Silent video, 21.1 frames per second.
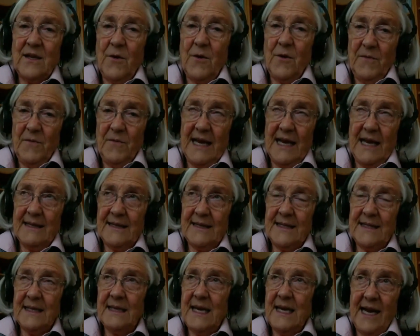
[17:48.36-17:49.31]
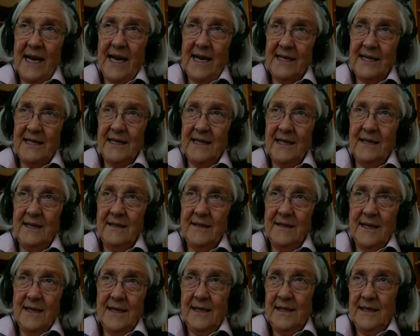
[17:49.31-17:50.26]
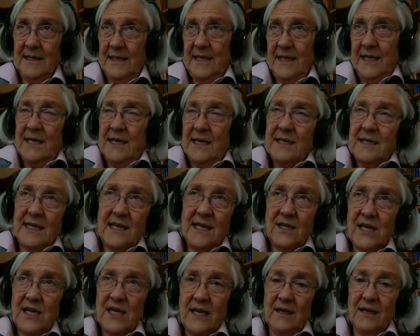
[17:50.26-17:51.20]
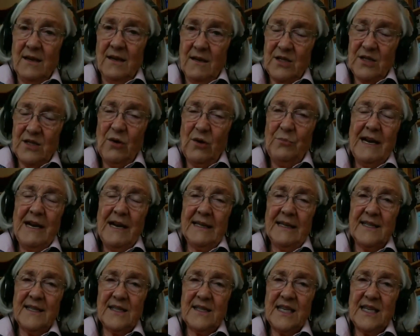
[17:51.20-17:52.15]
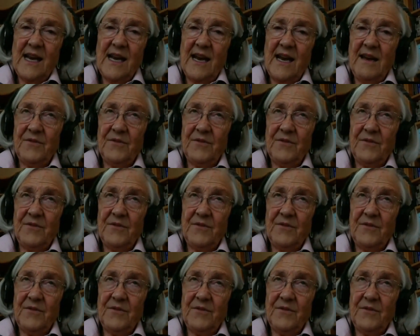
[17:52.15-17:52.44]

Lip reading: So that's a guide in teaching and also practicing.